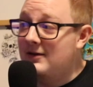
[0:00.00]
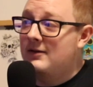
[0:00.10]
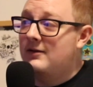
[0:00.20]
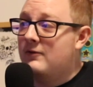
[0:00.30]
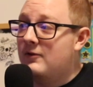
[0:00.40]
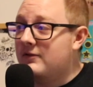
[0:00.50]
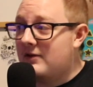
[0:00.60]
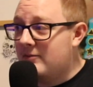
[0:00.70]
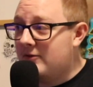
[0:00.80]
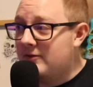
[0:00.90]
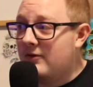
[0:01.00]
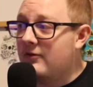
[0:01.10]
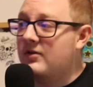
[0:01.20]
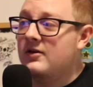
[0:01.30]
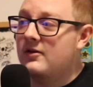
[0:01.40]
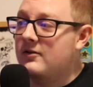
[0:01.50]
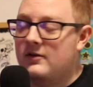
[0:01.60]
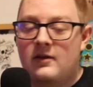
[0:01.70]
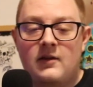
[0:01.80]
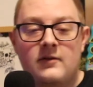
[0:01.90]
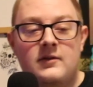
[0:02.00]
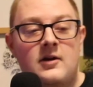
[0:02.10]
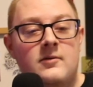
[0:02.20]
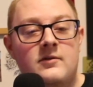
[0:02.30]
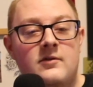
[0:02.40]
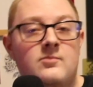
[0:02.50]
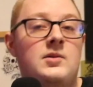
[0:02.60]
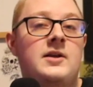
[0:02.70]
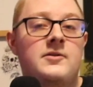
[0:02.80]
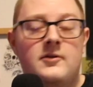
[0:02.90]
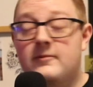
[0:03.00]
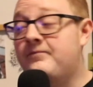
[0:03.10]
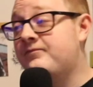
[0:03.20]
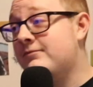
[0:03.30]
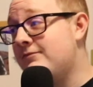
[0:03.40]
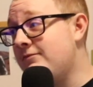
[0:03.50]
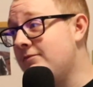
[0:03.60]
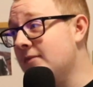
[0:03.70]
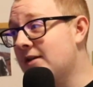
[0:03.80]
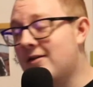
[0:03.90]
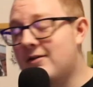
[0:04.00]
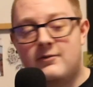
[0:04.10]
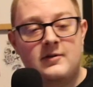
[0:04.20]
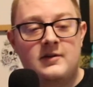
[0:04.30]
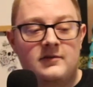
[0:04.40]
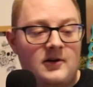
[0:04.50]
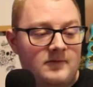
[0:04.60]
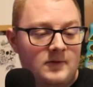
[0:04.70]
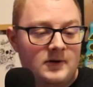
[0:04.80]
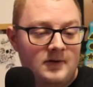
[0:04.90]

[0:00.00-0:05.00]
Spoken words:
for example, another thing on the 10,000 hours is Blender, a 3D software.